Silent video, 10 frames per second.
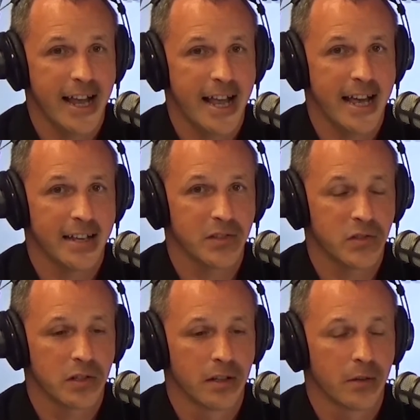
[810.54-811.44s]

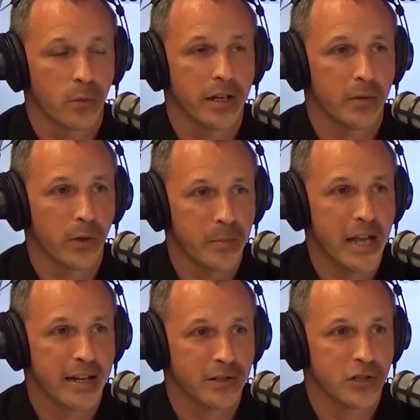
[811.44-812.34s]
And we
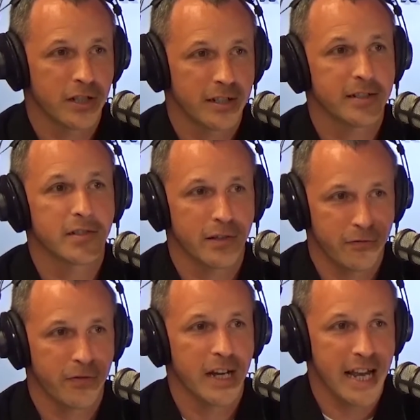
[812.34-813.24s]
managed to
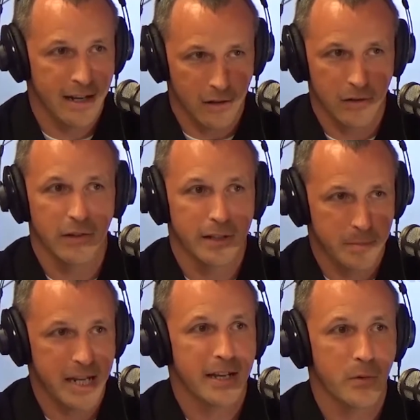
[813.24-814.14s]
finagle and
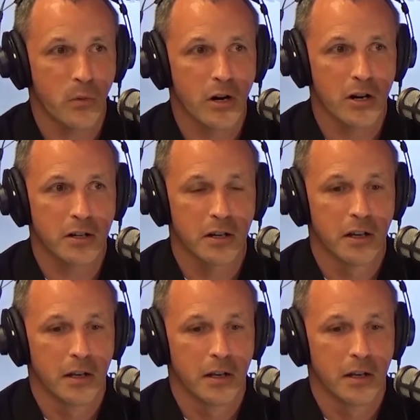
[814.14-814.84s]
make it work,